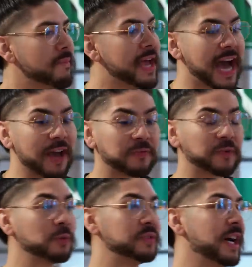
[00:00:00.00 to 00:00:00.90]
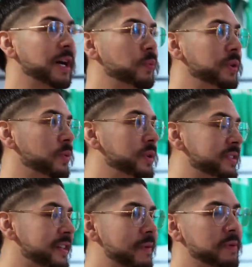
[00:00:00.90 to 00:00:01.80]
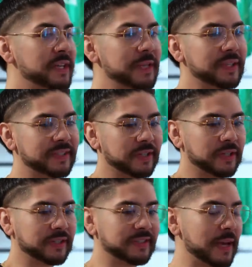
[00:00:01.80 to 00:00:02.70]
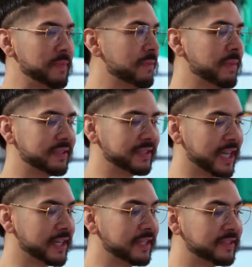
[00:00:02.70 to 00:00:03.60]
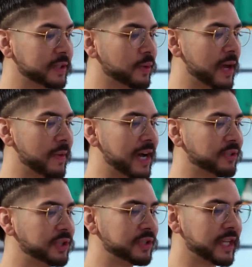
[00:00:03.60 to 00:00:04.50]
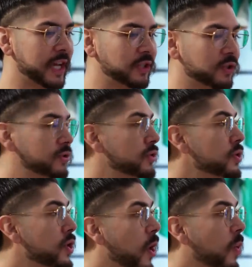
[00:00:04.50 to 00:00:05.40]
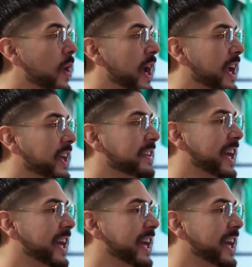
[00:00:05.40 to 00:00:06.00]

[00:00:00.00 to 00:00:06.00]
Man, I froze up when, when Simon Miniminter sent me a message on Instagram. I was just like, there's no way